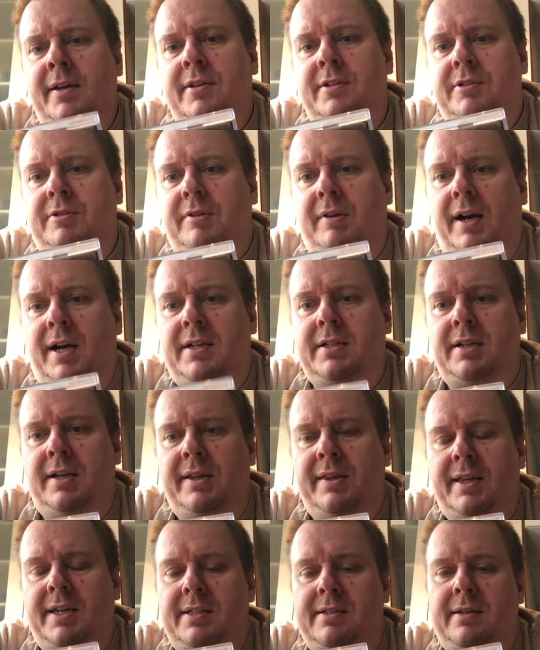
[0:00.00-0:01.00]
So actually
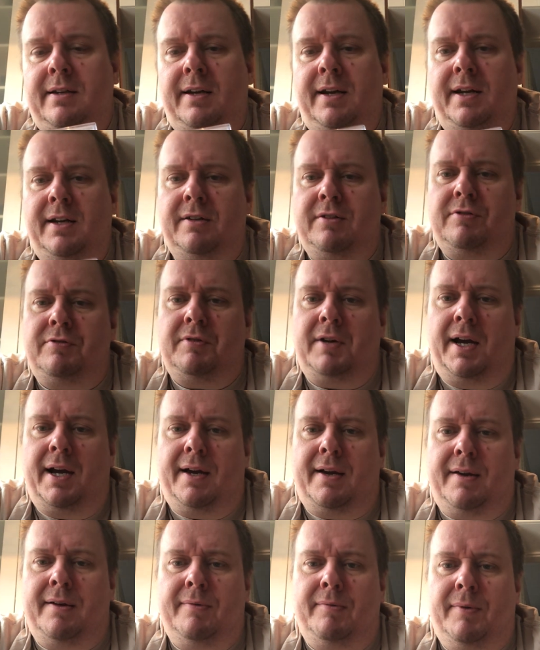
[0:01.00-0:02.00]
there's a hidden
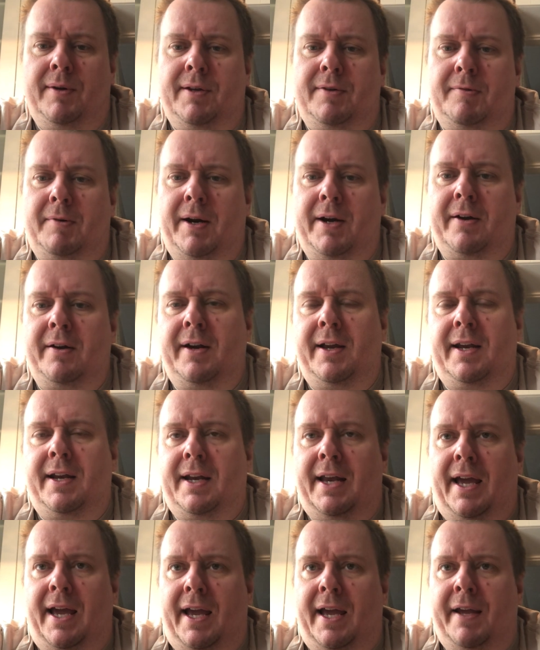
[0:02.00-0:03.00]
track with Reckoning
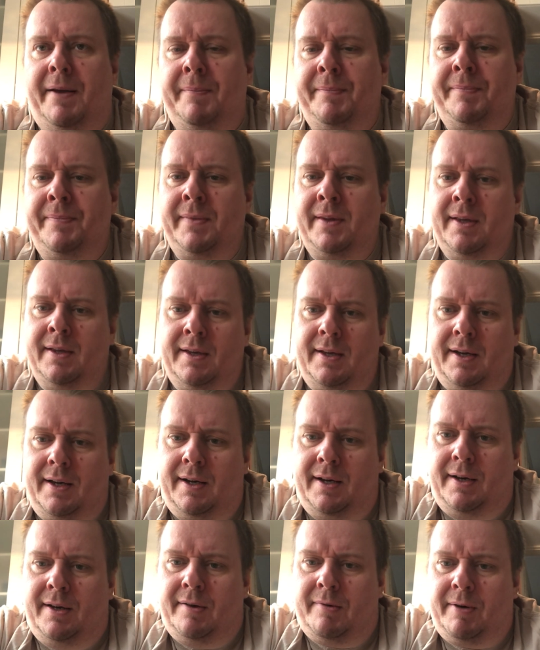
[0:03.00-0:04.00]
Day.
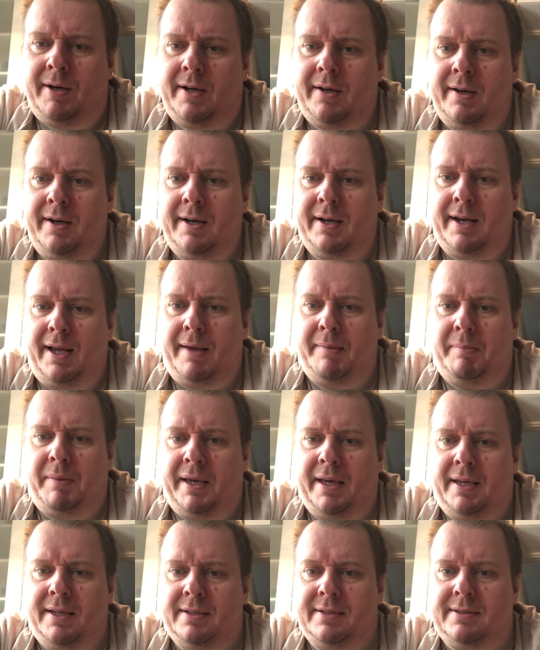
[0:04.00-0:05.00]
Reckoning Day,
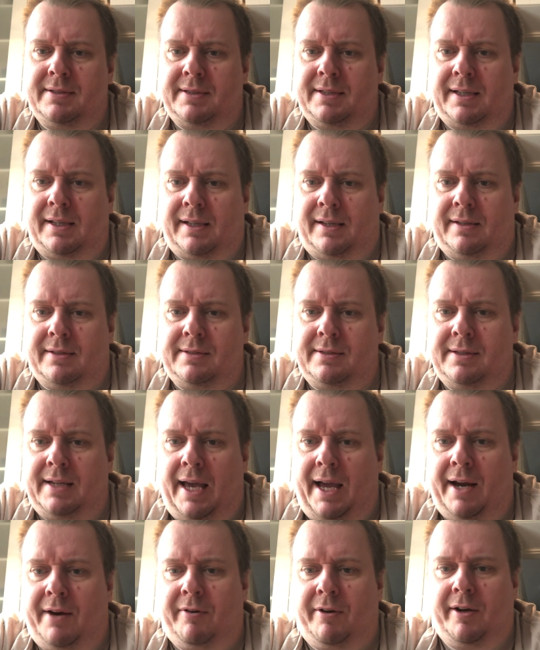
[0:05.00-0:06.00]
Peace, Cells,
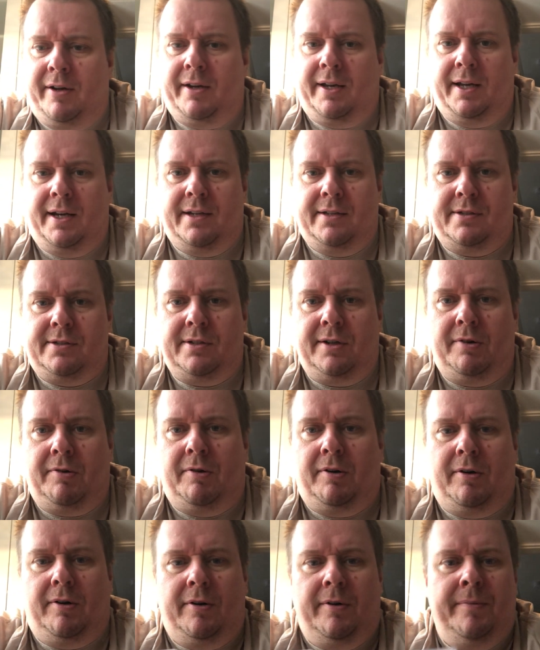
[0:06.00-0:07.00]
Angry Again, and so
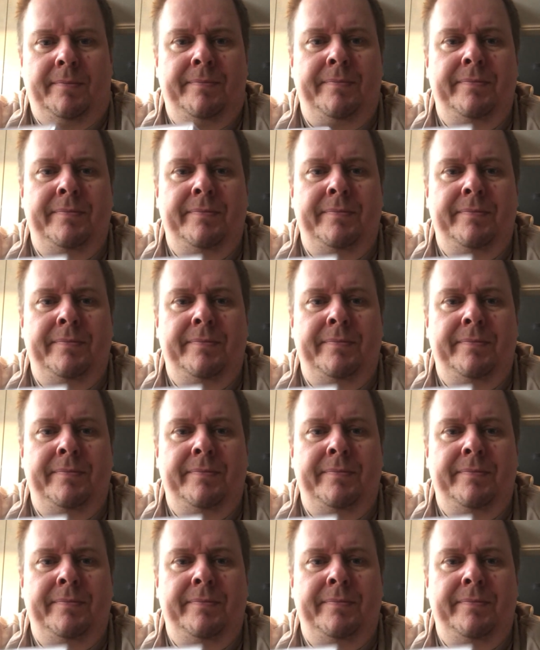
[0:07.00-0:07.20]
on.